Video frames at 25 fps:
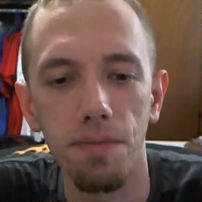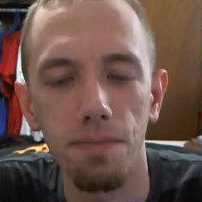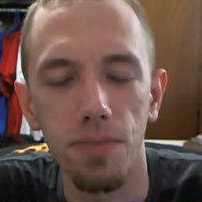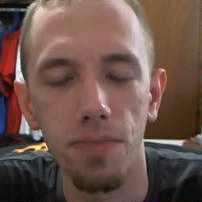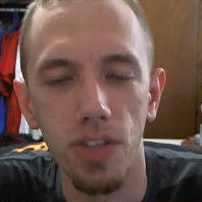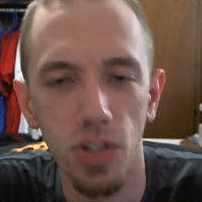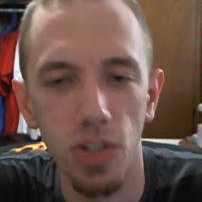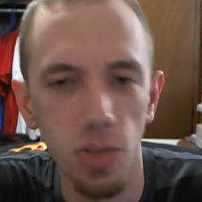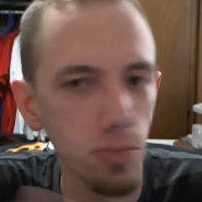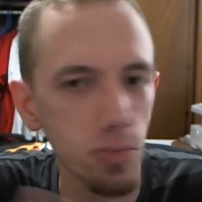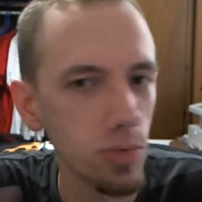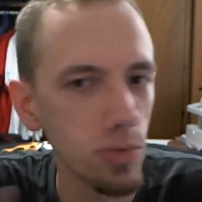
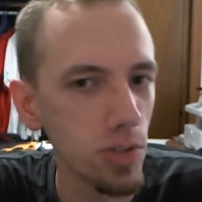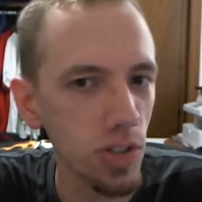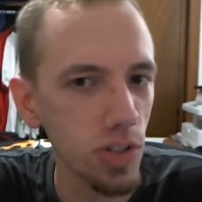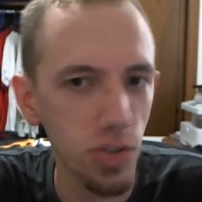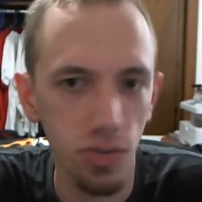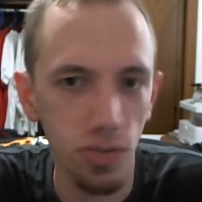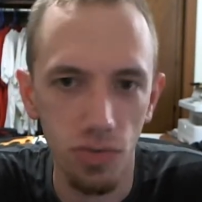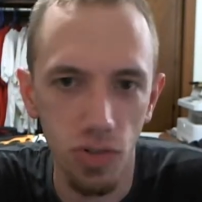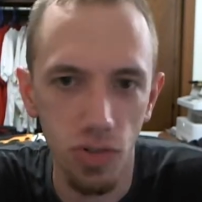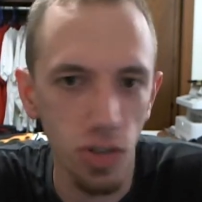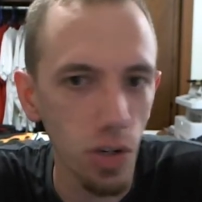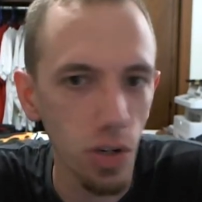
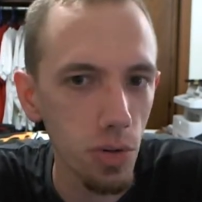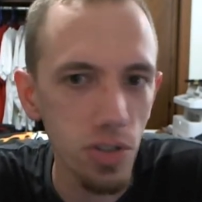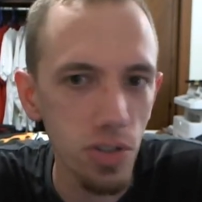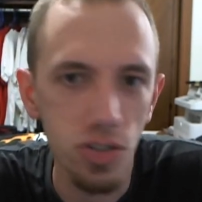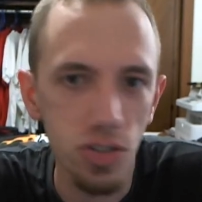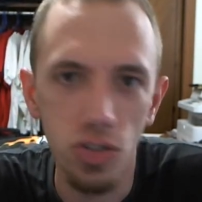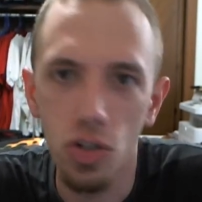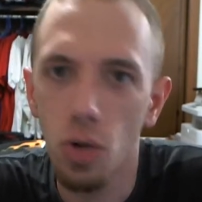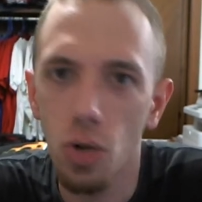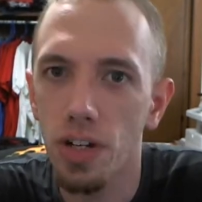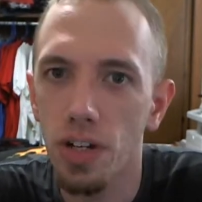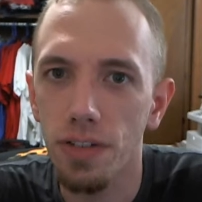This show is
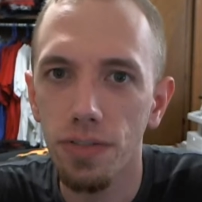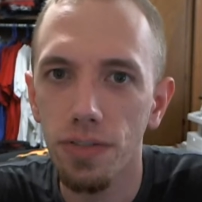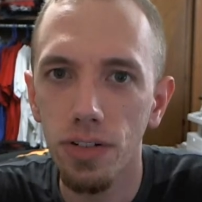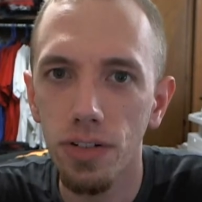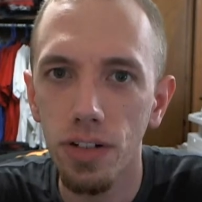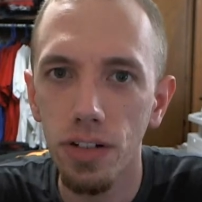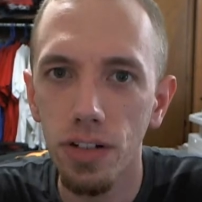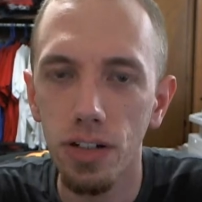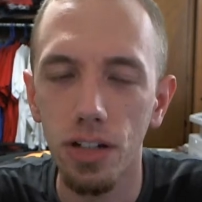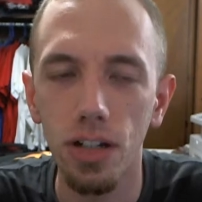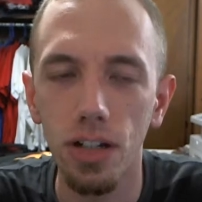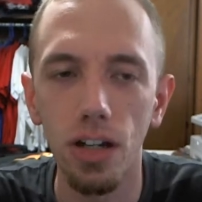no
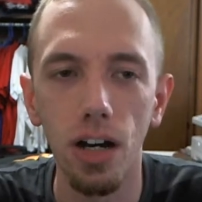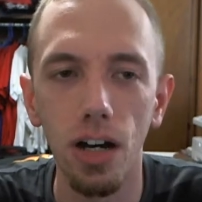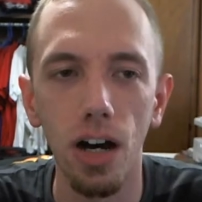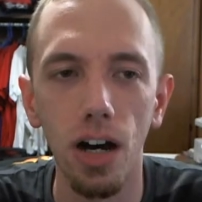different.